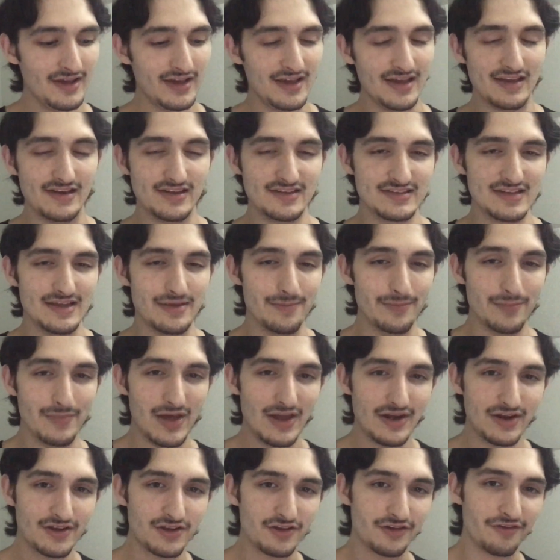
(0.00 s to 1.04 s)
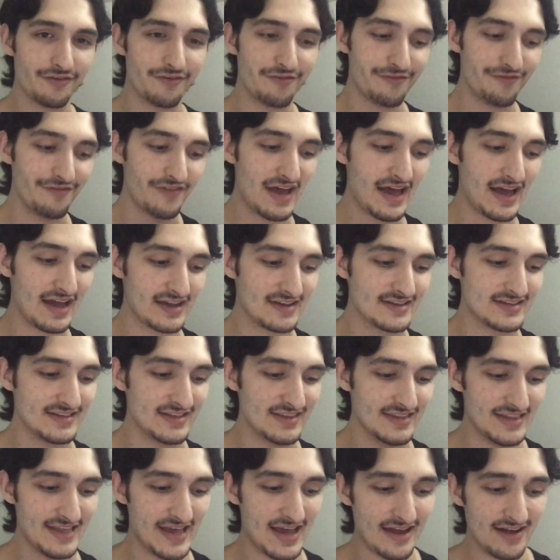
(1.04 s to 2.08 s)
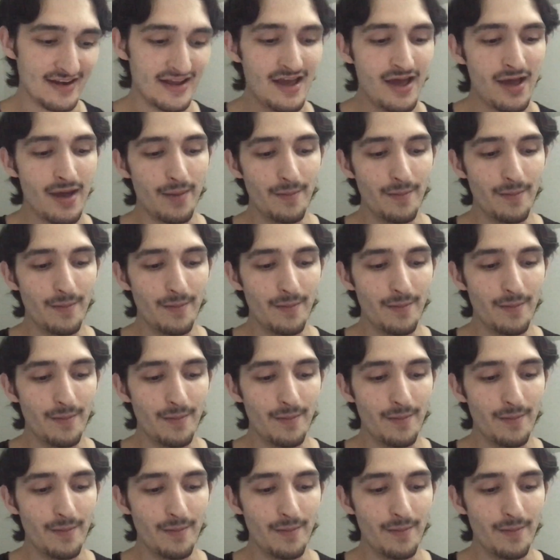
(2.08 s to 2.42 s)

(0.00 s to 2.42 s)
It is a medical fact that